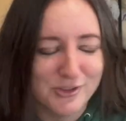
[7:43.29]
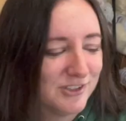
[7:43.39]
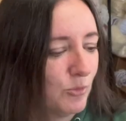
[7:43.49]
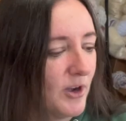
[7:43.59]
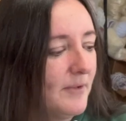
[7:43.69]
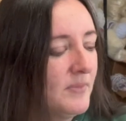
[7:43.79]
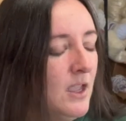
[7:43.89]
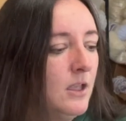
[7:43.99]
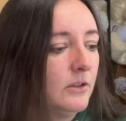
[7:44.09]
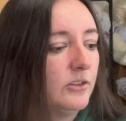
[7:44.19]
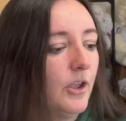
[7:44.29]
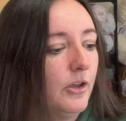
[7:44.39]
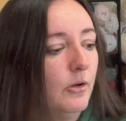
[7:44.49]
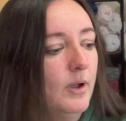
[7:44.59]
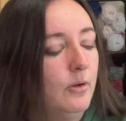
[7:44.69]
this morning.
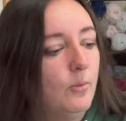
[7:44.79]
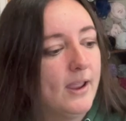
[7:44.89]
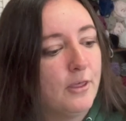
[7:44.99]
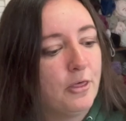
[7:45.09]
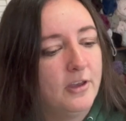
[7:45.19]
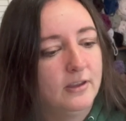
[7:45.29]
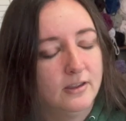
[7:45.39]
So with